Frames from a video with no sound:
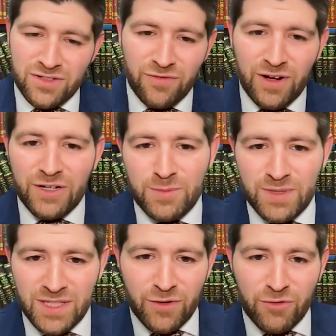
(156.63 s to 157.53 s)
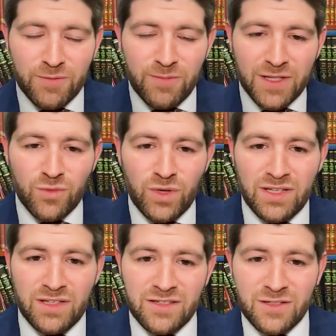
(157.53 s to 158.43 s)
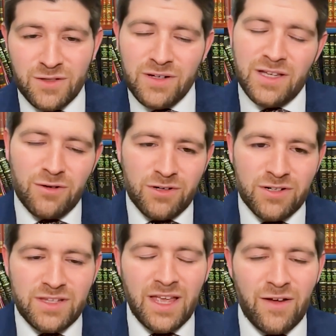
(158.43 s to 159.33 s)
a very specific response we need to do in order